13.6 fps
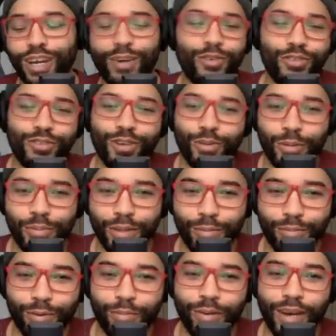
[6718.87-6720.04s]
always joke with
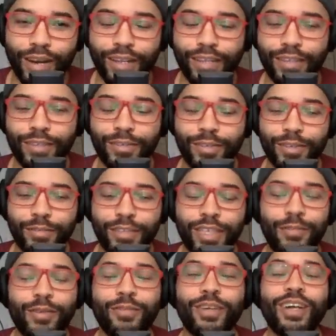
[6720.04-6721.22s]
people about it. Keep
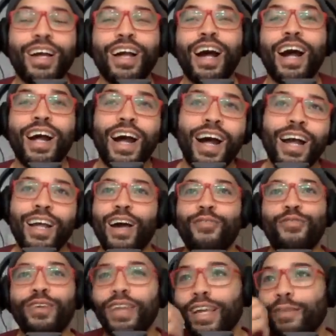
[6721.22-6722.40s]
it. I, I
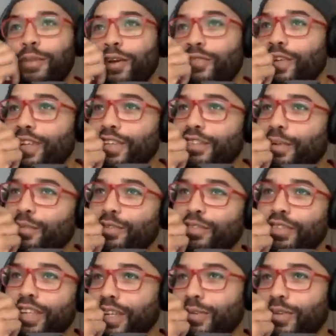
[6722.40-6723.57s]
feel like in my fifties I'm gonna do
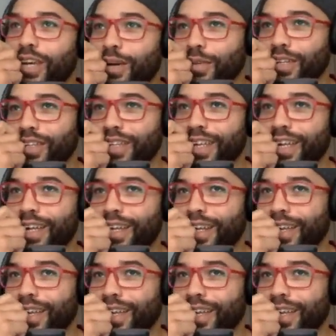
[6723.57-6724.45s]
stand up comedy because I got a